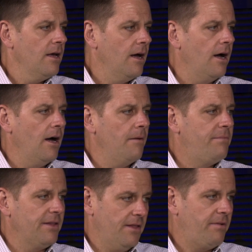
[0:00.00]

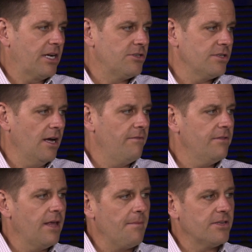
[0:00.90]
the pictures of,
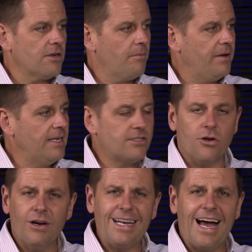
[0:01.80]
the MSRP is
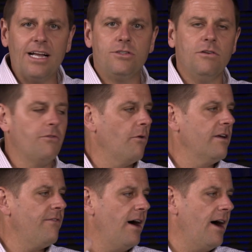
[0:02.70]

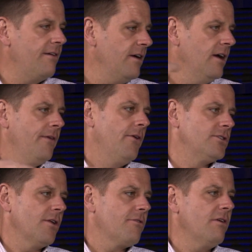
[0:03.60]
$39,245.
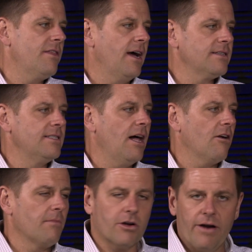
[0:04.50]
There's a $3,000
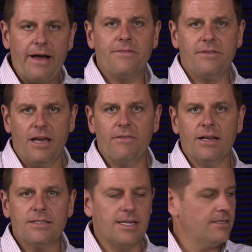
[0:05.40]
McGrath
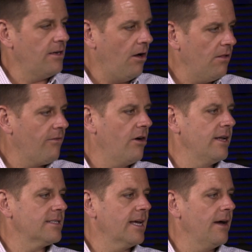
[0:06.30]
savings. That's all of our
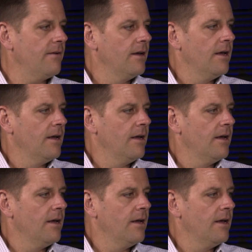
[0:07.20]
discount.